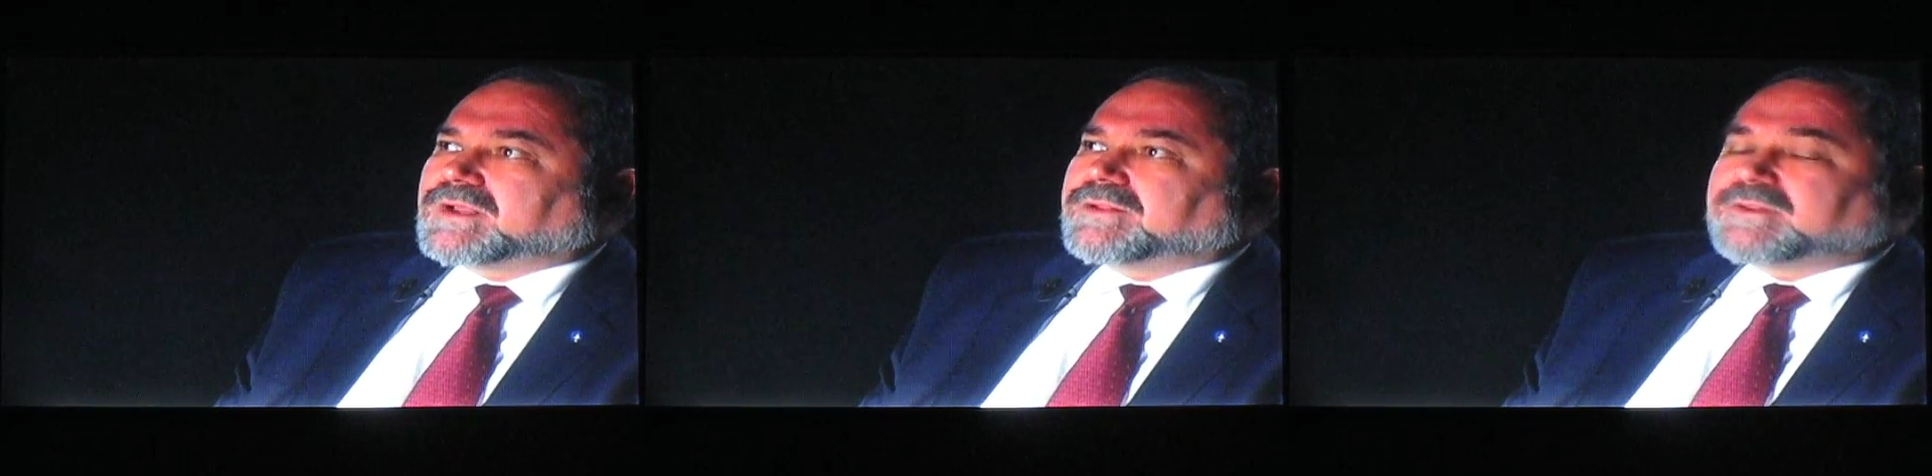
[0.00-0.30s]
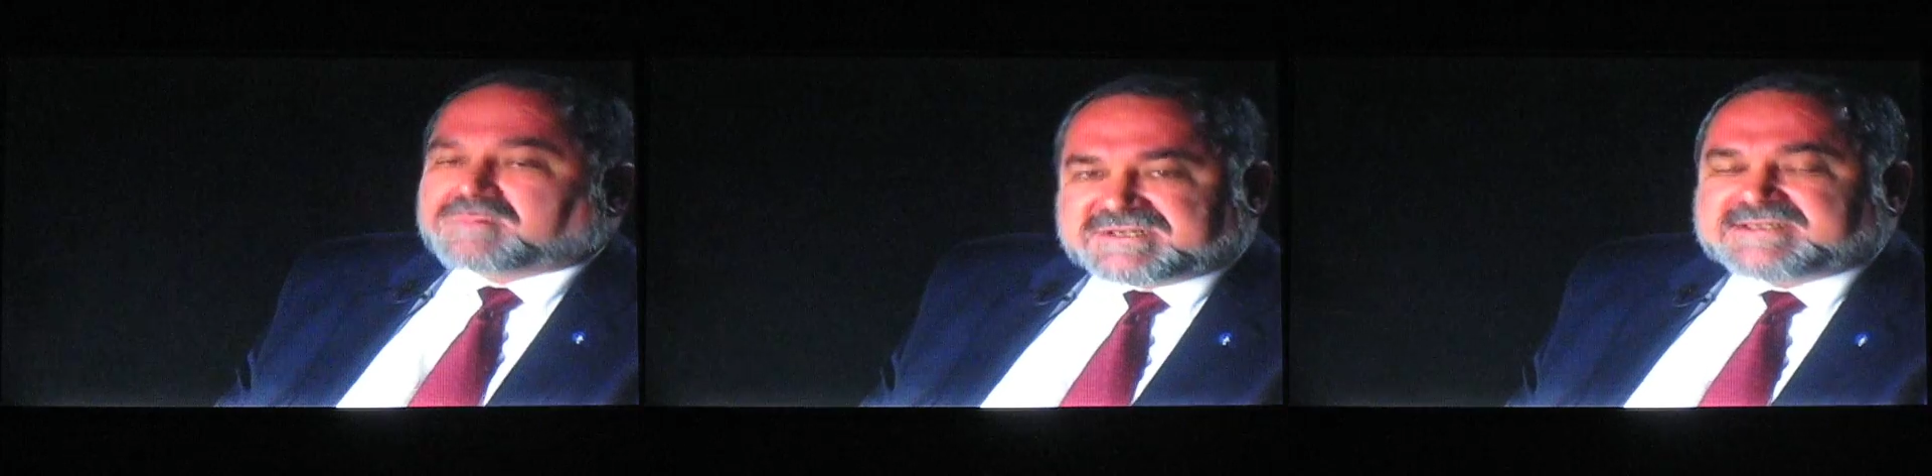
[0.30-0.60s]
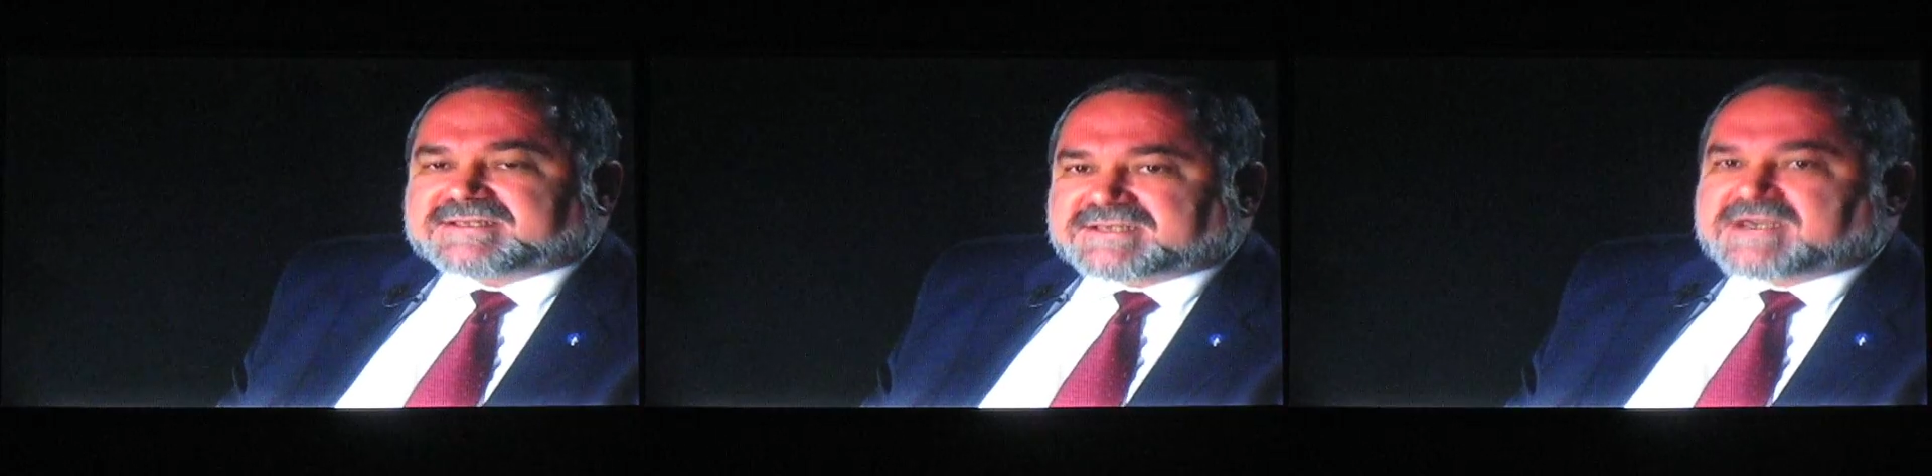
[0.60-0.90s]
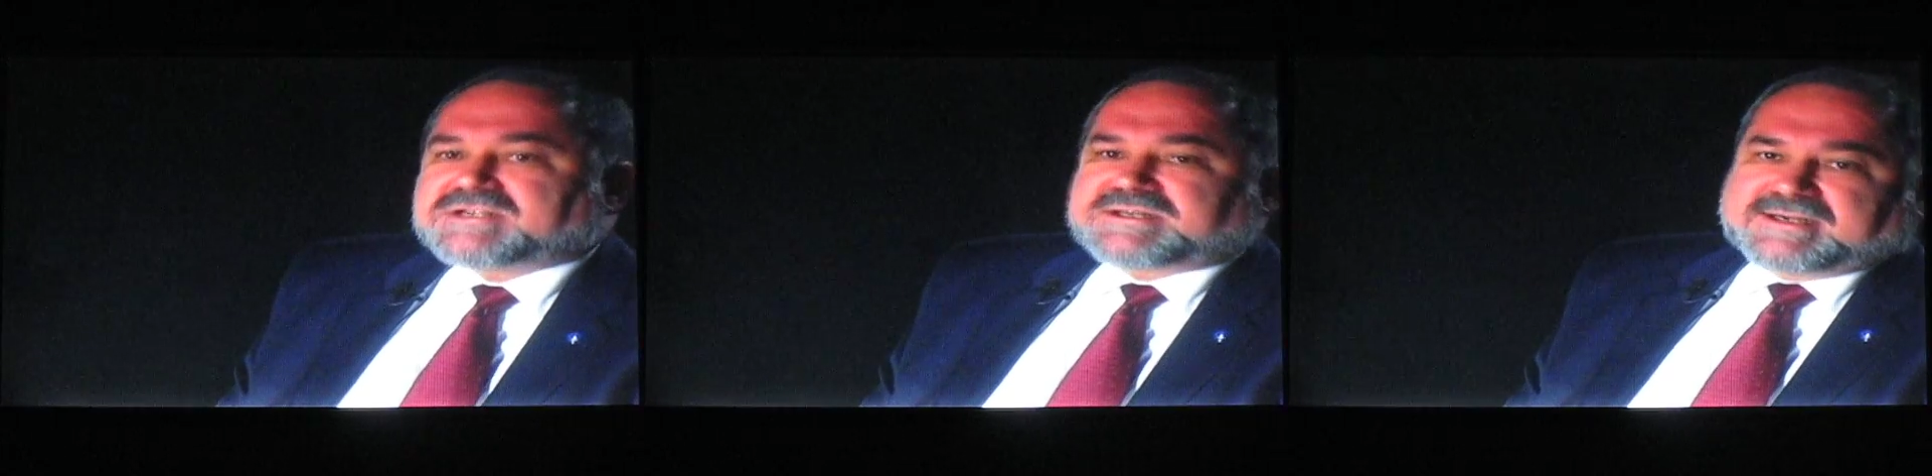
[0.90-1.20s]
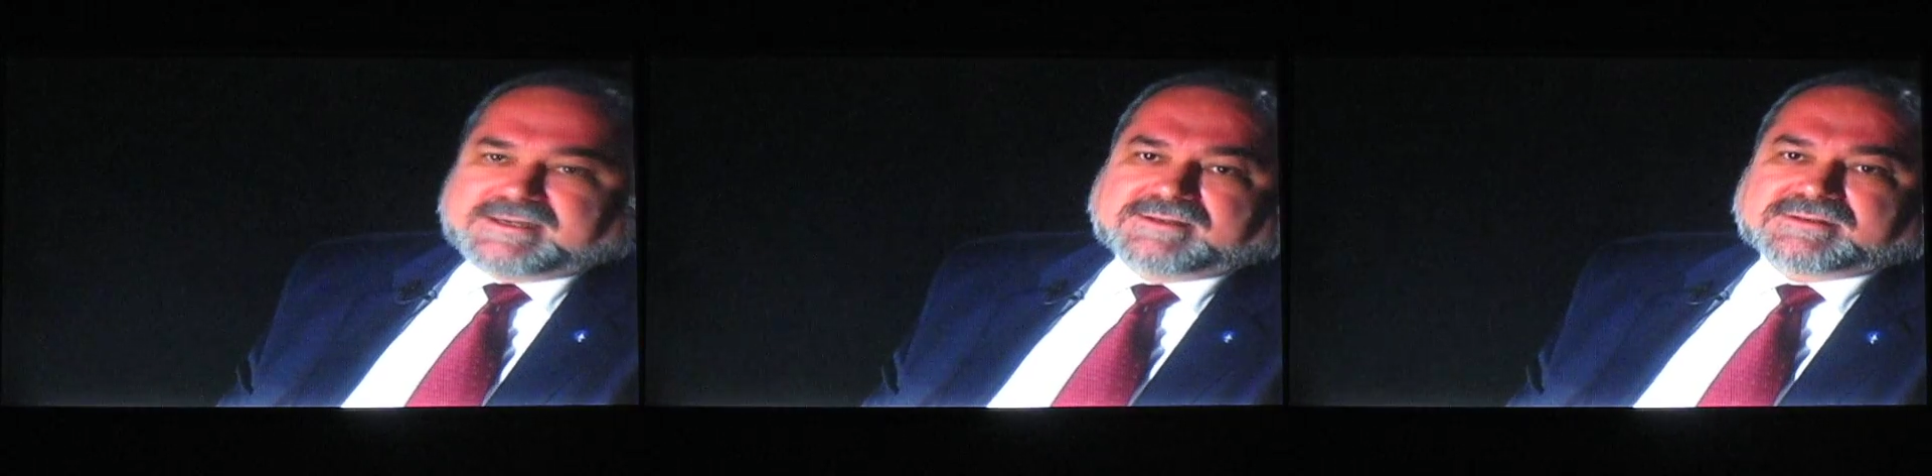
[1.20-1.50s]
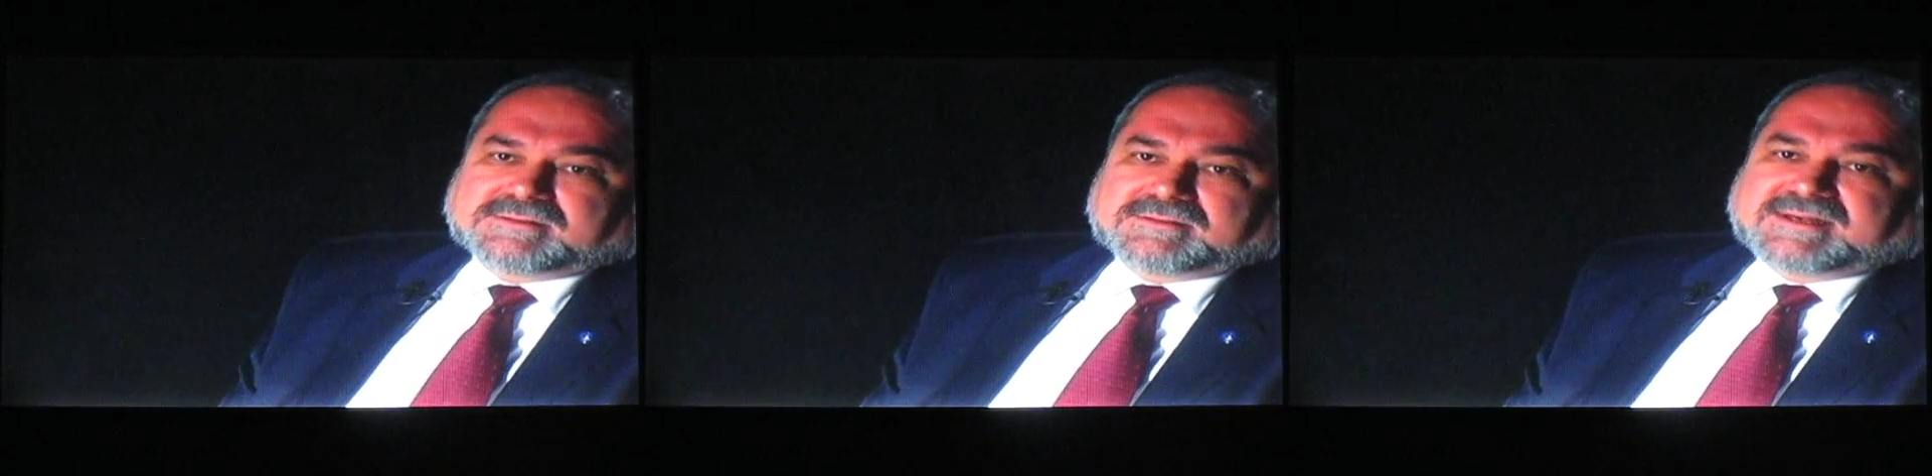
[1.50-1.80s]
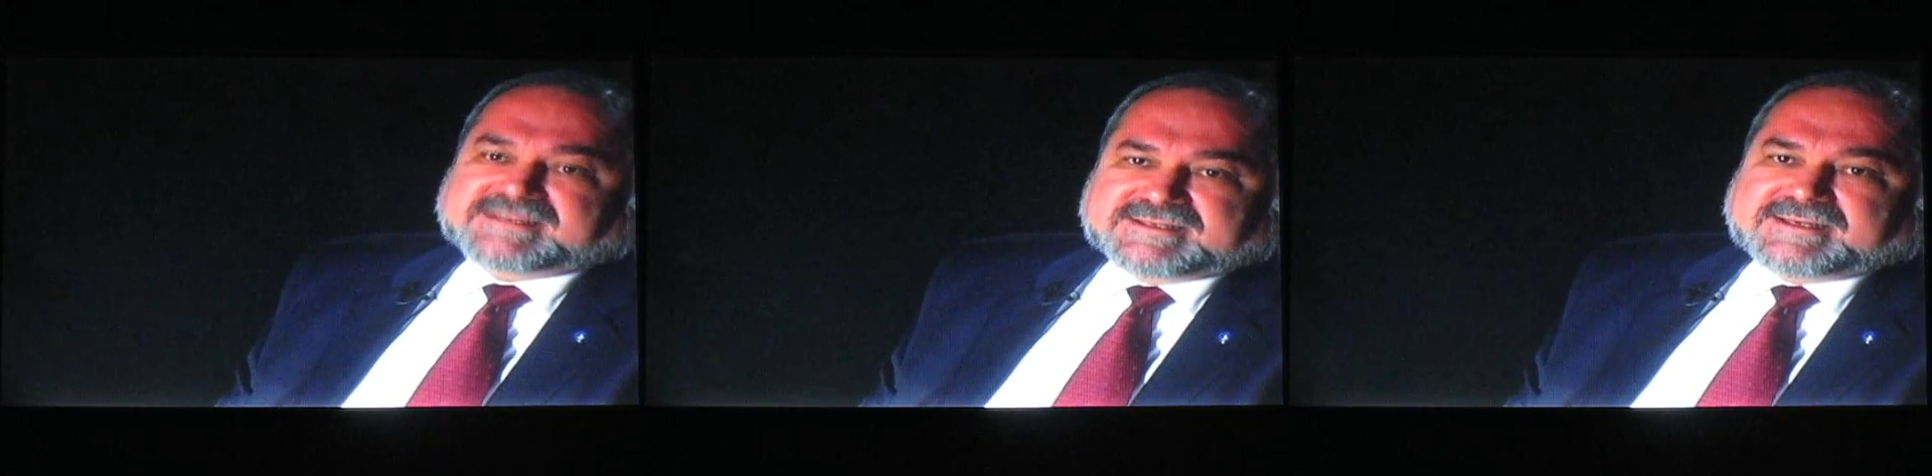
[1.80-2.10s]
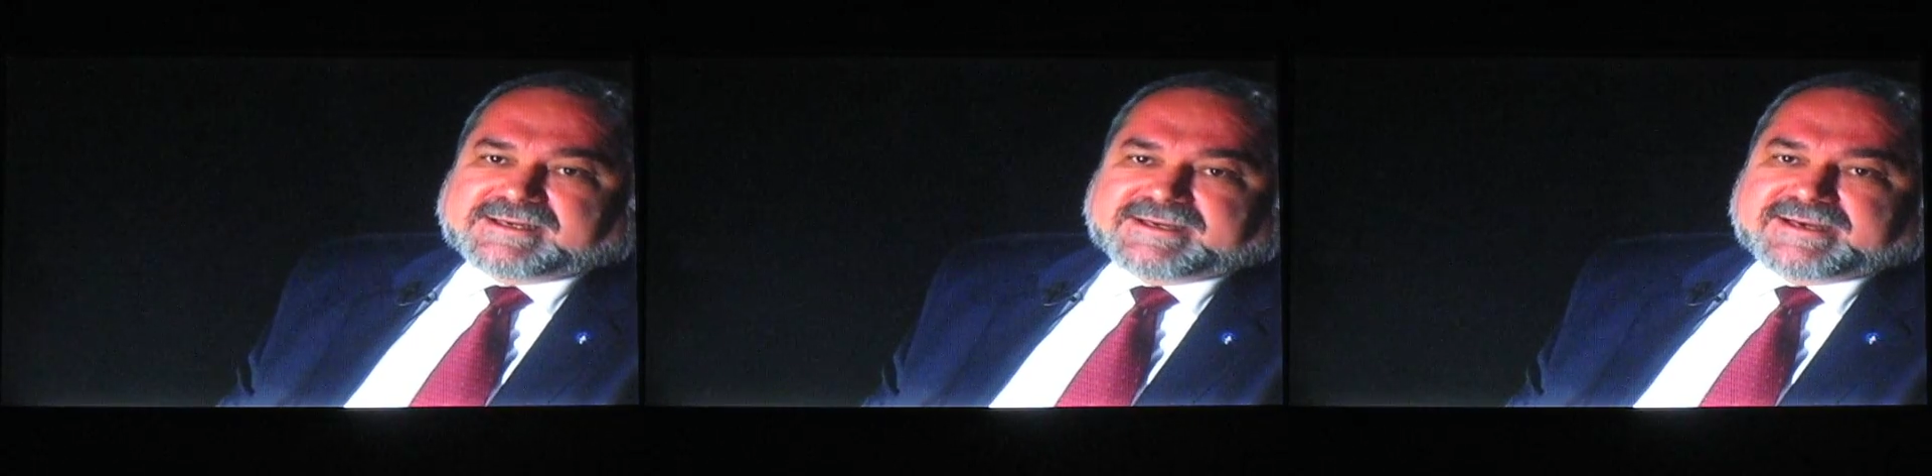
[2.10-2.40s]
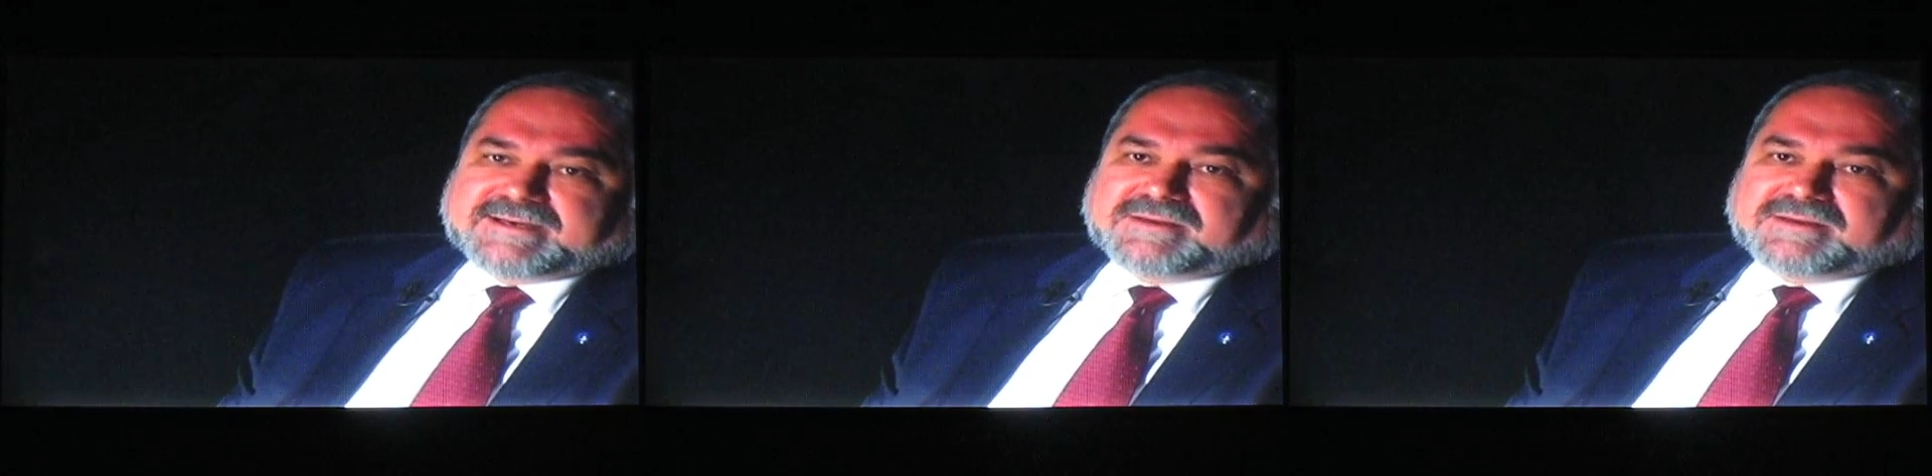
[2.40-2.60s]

There was a discussion held at CIA